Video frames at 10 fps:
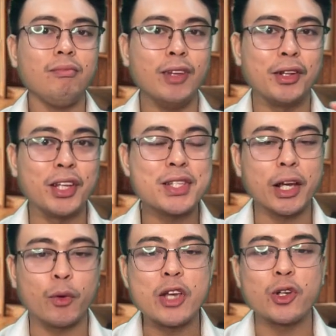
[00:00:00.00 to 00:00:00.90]
this
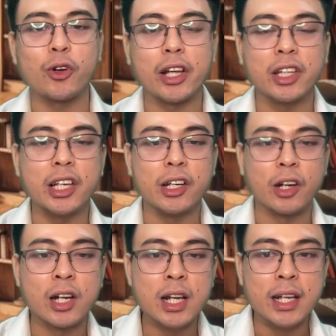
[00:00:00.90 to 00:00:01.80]
equation right
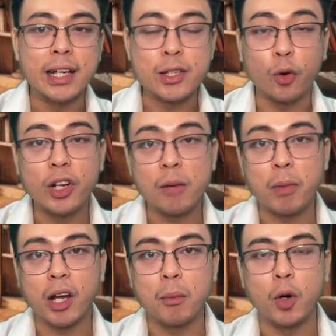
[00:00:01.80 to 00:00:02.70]
here is only
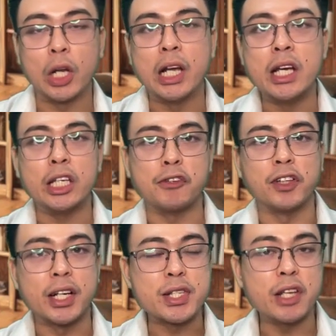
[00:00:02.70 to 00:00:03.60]
applicable if
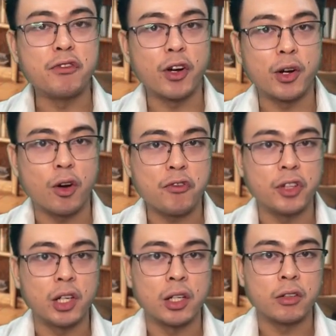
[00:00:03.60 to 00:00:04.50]
the receiver of
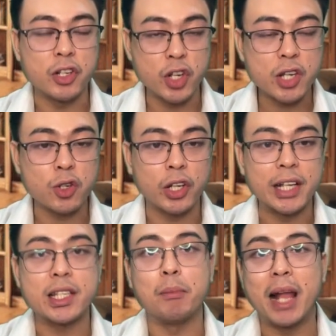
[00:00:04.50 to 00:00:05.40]
the radiation
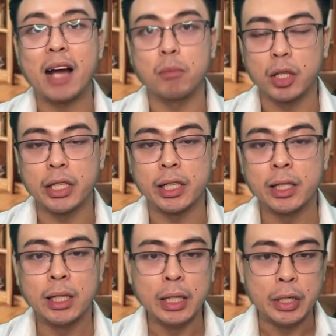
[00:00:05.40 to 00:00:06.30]
is a black body.
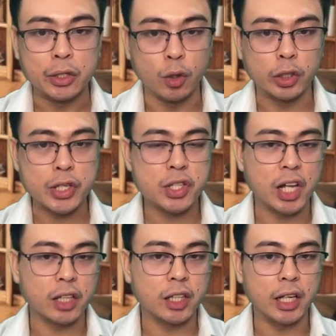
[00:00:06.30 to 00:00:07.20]
Notice
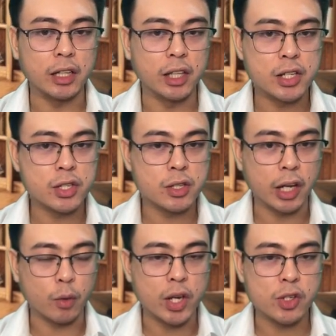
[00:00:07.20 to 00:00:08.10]
that in this
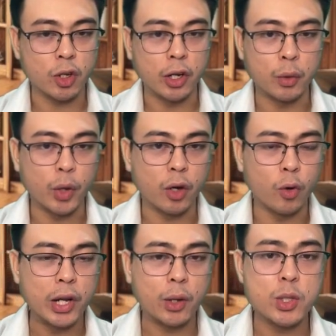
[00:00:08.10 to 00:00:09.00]
equation, we are
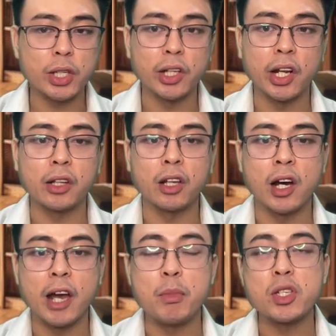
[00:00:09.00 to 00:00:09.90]
only considering the
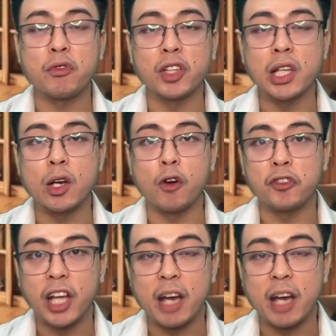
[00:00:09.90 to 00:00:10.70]
emissivity of the